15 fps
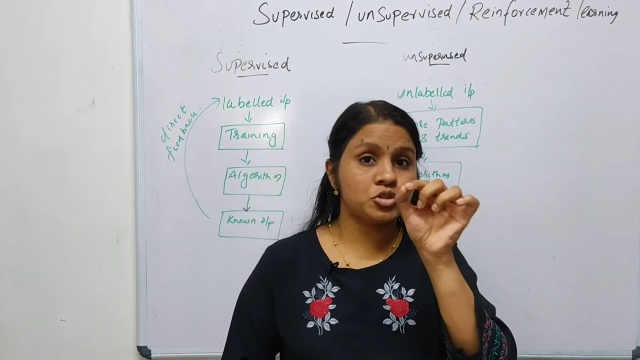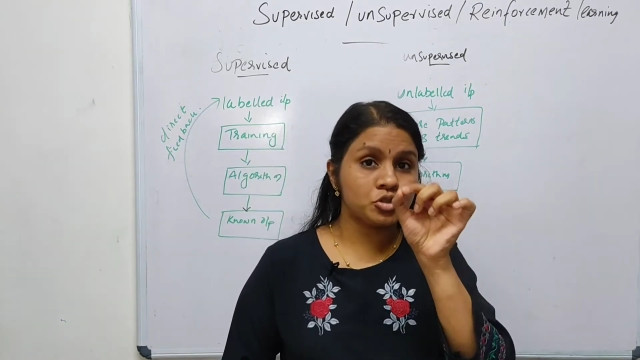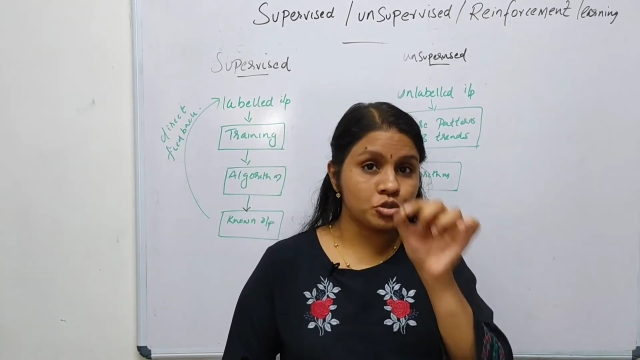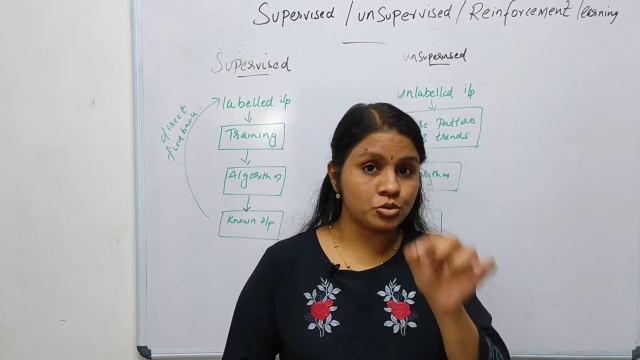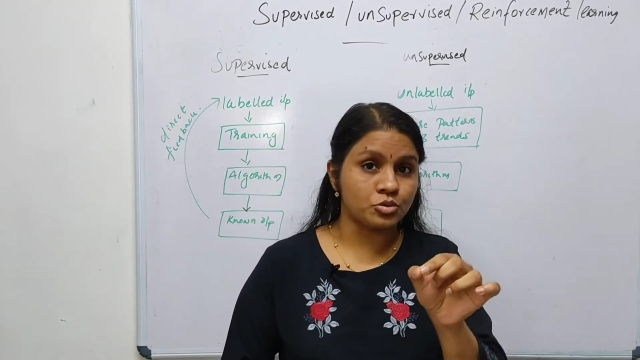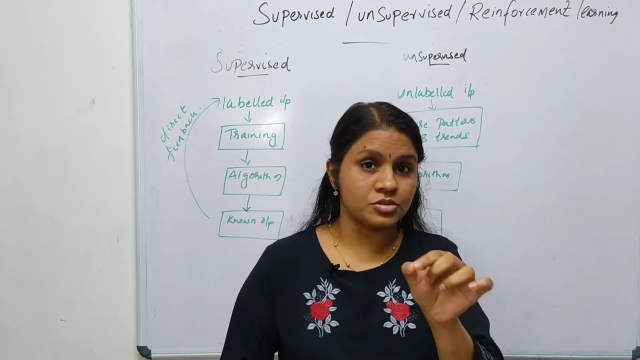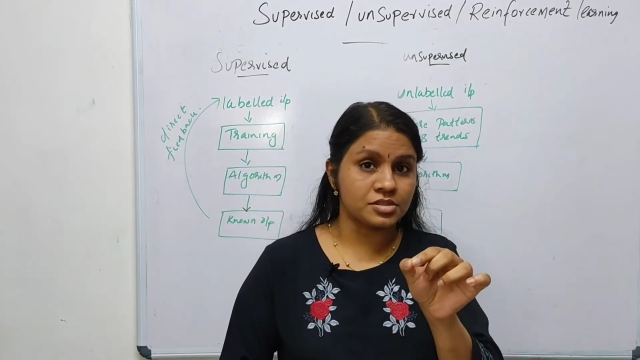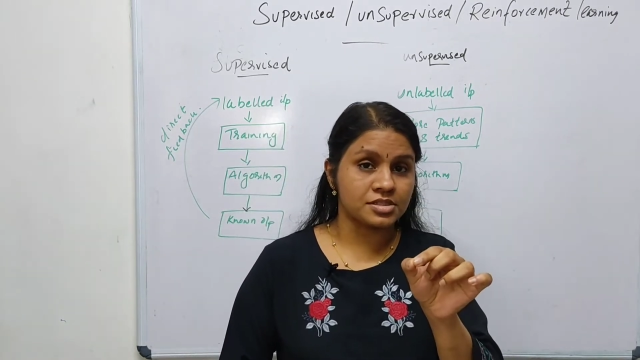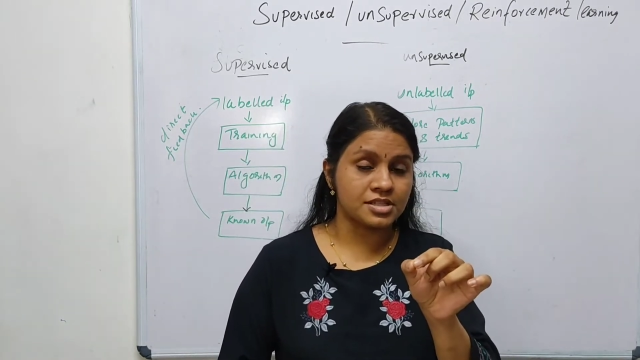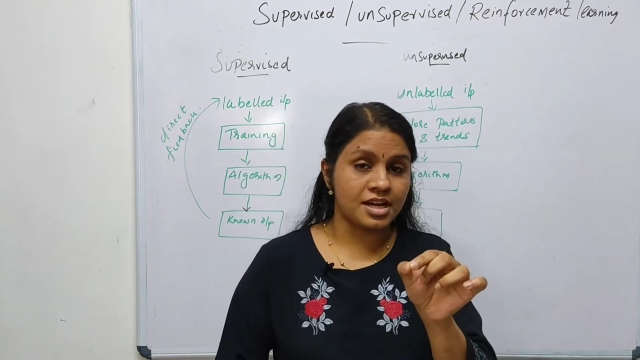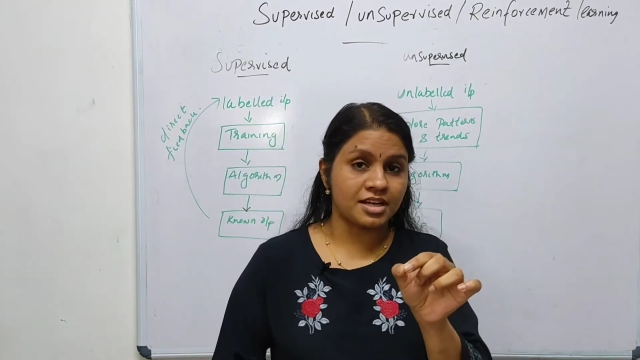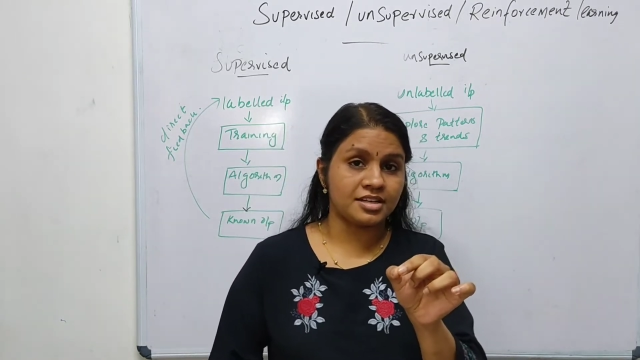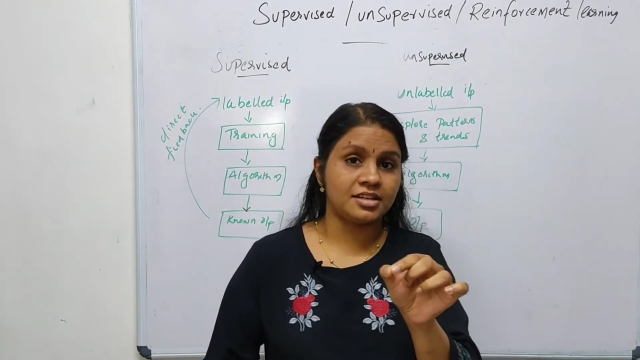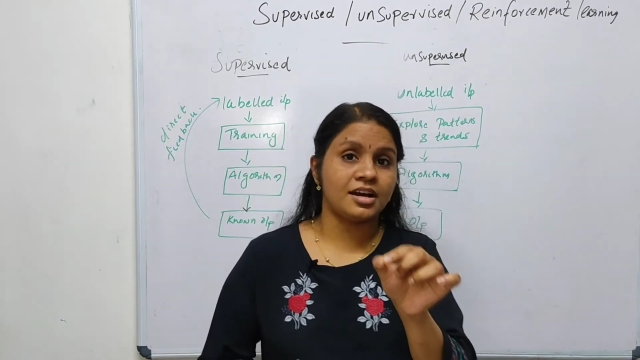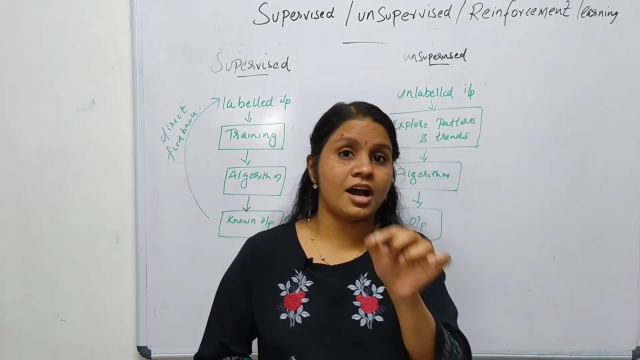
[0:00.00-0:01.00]
choose
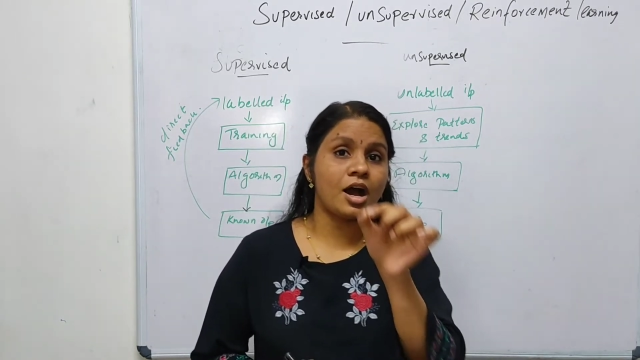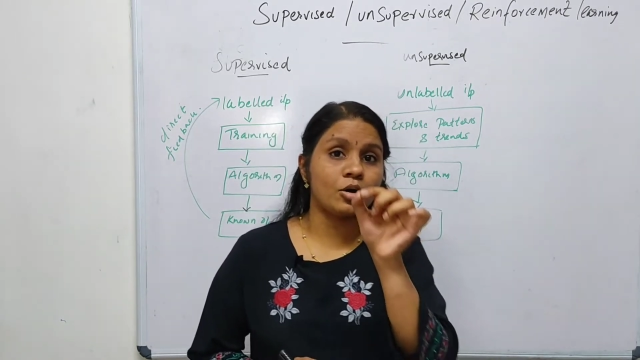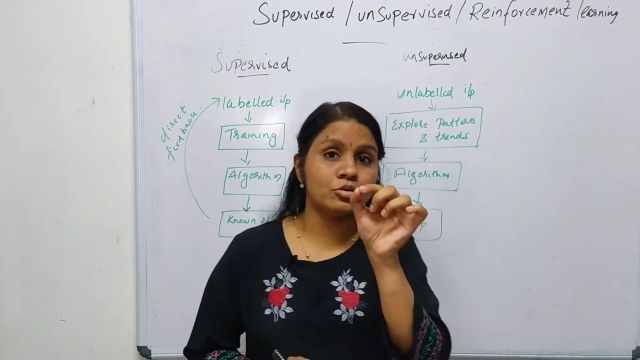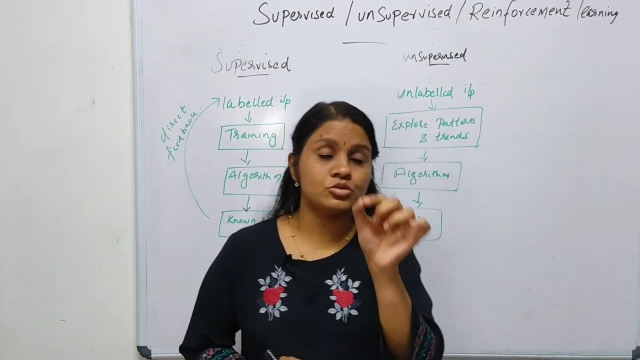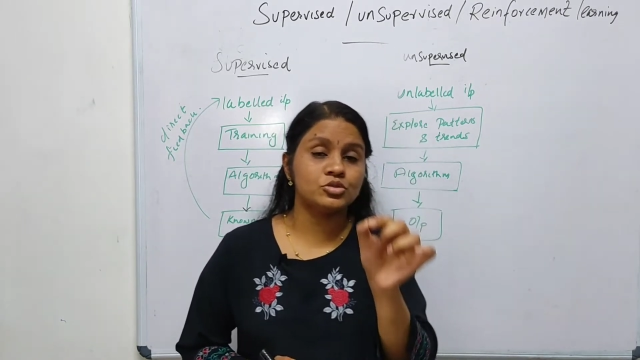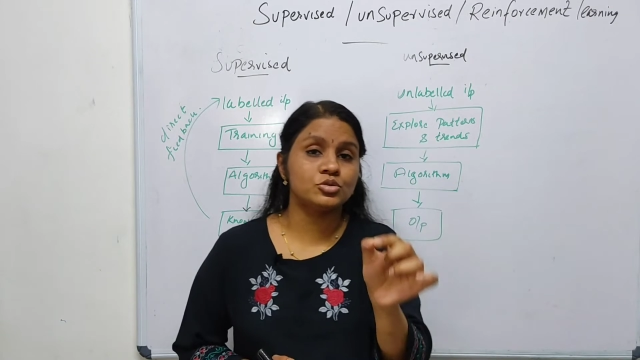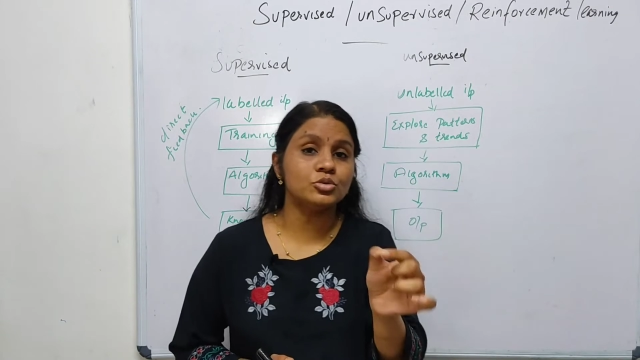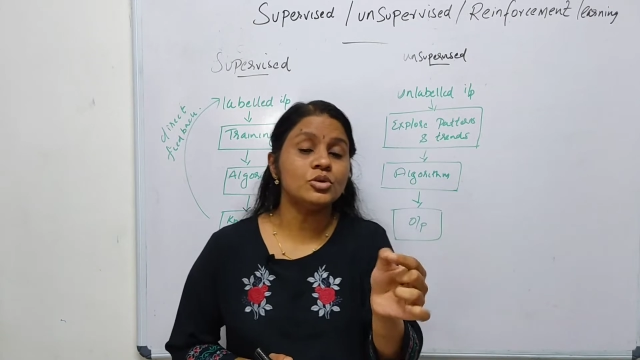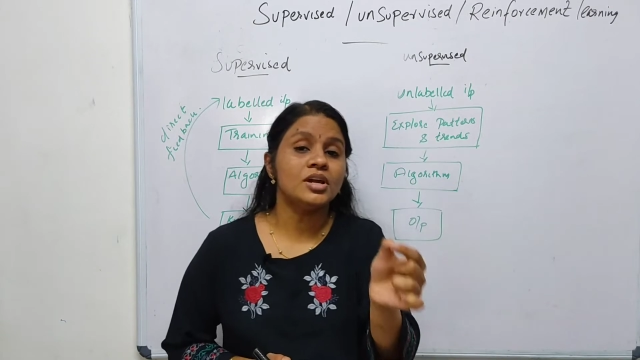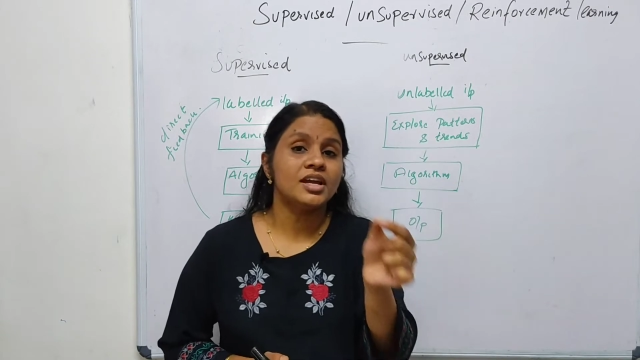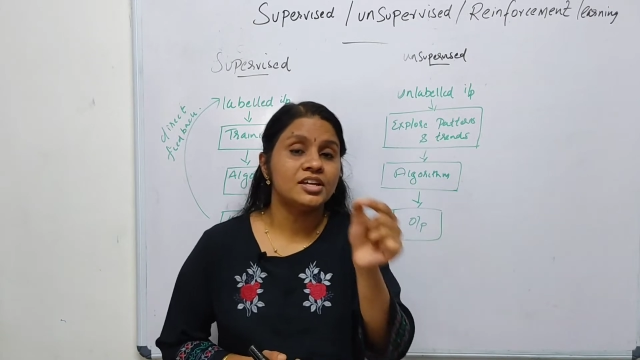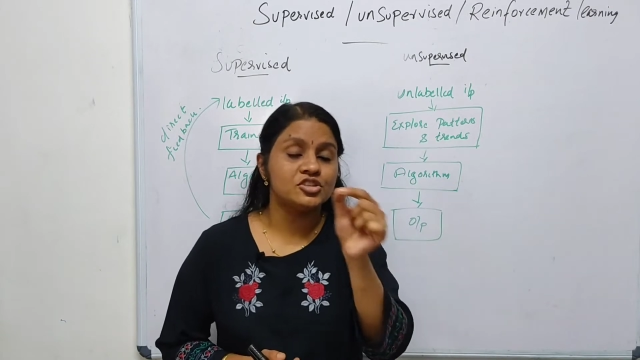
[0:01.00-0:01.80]
that how to